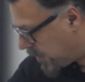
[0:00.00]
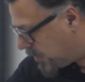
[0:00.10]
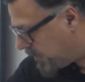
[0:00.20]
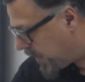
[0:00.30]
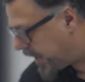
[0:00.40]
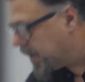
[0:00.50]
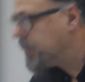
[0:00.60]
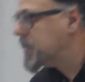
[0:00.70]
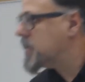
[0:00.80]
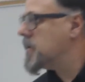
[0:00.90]
row of
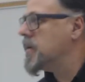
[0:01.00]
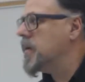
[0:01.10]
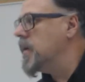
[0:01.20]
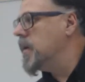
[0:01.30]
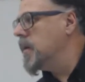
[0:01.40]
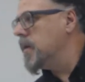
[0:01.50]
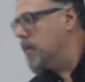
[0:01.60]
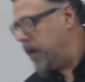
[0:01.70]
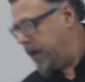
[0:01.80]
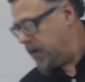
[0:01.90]
items,
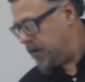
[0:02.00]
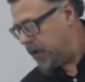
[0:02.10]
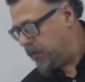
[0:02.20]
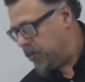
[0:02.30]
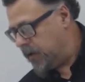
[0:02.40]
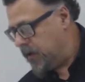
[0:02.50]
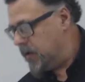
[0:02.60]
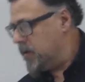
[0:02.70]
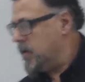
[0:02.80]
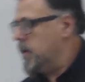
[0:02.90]
right, that would
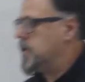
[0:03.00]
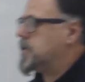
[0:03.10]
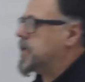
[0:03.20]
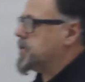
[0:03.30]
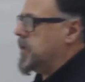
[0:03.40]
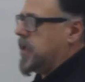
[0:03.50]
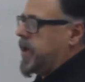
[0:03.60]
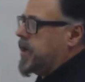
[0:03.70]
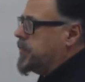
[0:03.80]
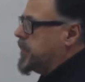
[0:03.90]
essentially
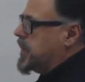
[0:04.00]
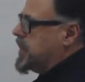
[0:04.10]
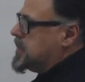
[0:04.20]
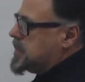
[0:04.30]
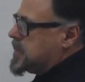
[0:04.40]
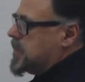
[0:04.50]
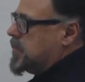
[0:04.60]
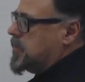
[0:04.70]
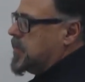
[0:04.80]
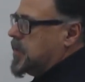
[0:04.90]
line up with these. And
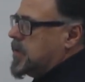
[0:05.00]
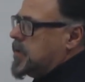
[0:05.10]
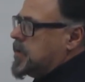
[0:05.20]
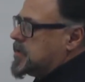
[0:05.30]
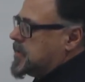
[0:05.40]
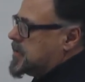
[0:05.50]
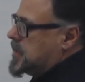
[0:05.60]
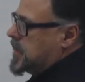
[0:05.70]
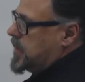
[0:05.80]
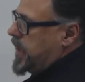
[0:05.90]
so this is
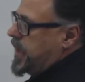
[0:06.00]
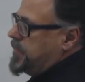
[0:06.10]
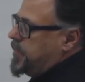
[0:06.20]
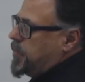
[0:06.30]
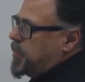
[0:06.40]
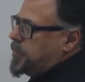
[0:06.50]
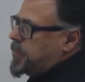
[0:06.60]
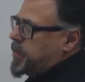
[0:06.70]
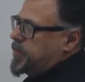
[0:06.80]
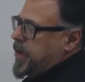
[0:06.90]
the A form
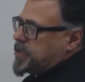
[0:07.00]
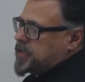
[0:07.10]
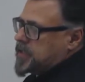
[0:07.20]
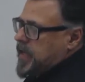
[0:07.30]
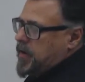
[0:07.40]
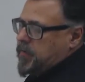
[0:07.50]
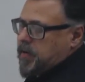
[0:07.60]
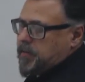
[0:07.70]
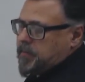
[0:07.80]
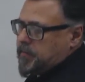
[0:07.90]
that matches that
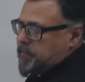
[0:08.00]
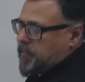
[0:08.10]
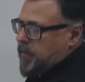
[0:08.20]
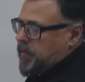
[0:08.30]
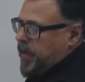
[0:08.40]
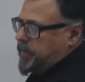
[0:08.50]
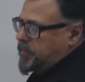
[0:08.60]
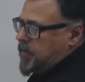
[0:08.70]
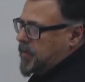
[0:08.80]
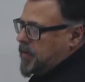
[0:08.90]
one. Okay?
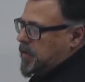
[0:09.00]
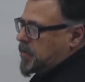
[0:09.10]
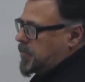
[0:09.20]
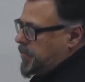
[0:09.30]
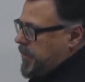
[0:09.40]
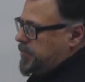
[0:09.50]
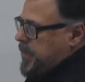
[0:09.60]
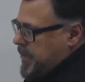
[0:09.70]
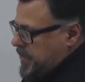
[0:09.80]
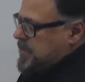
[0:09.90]
There would be a
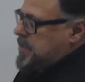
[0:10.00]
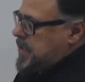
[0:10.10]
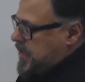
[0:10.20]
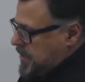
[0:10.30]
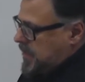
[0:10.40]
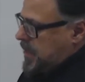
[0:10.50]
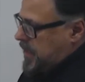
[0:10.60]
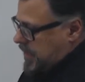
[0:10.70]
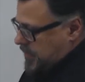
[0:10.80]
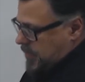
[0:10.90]
B, a C, a
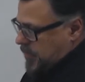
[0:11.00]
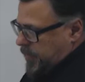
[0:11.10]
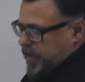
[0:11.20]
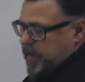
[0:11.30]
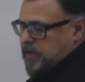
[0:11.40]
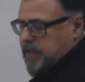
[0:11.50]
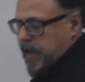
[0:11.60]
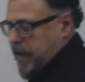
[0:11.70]
D, all the way down to